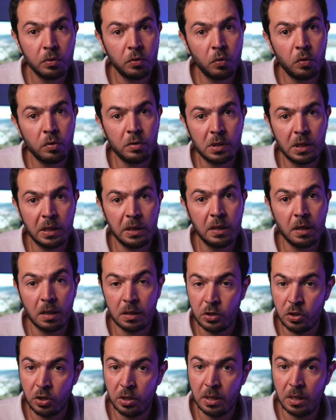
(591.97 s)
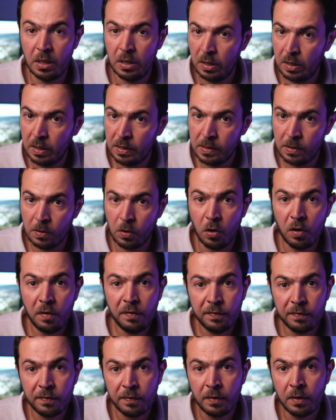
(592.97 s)
Noise reduction is
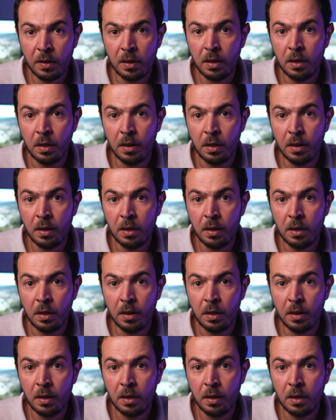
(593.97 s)
off.